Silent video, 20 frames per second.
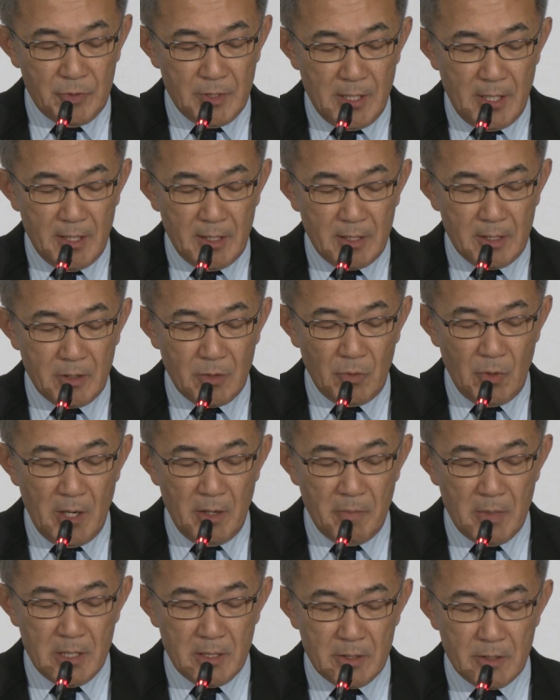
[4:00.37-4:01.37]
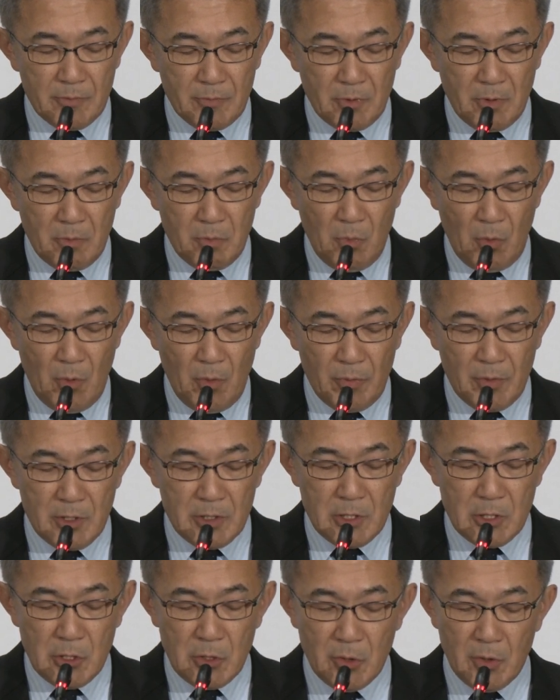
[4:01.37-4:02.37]
offtake agreements for more
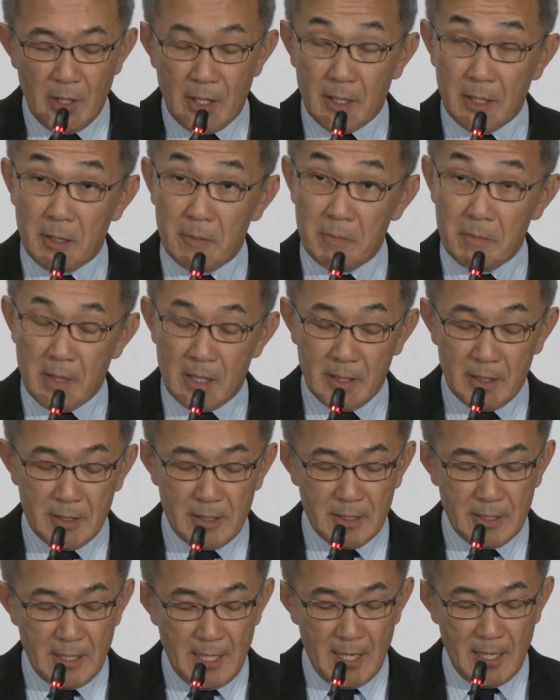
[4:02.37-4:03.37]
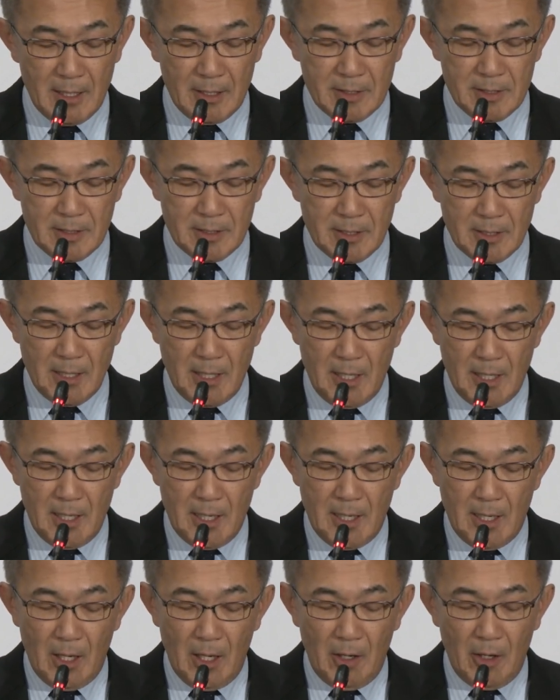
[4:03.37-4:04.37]
than 200 million gallons
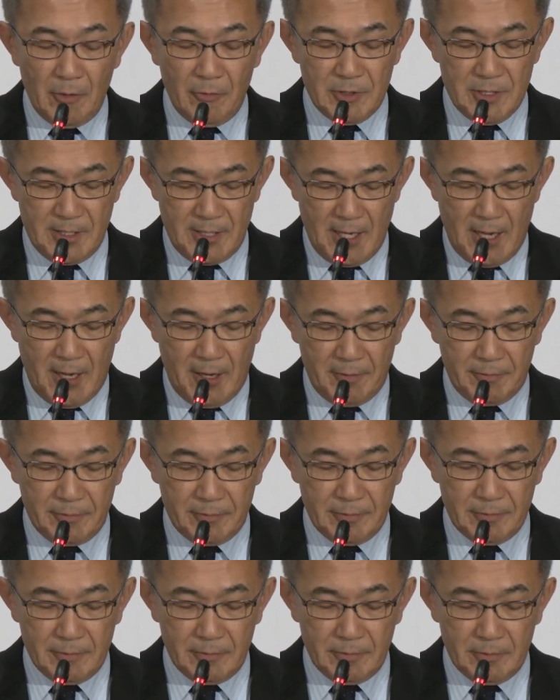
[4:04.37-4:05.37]
of SAF.